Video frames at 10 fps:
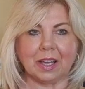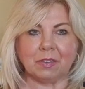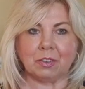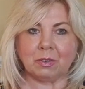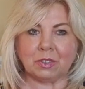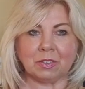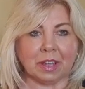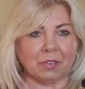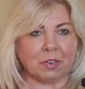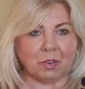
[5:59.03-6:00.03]
If you do
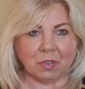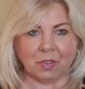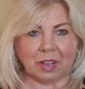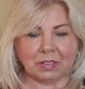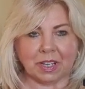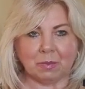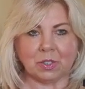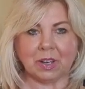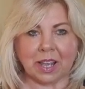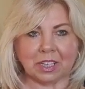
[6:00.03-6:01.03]
that 4 or 5 times,
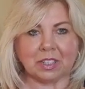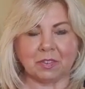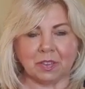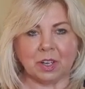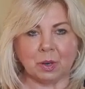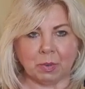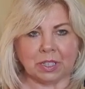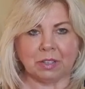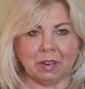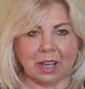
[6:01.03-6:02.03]
you'll actually feel your
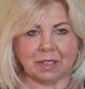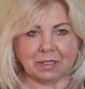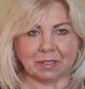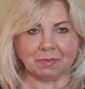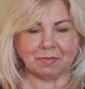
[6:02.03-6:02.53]
body relaxing.